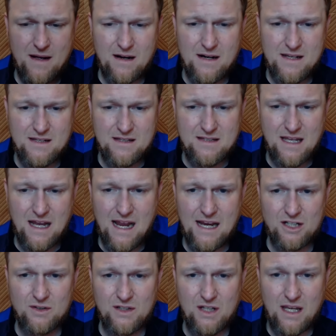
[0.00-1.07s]
about it is, is I
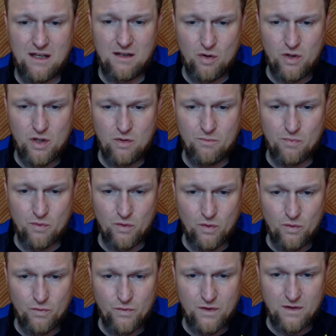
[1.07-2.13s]
actually show you
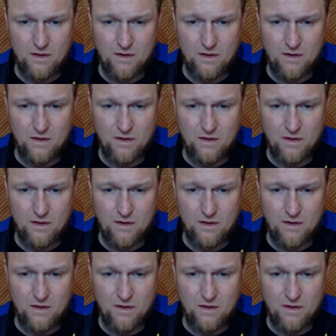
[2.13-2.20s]
proof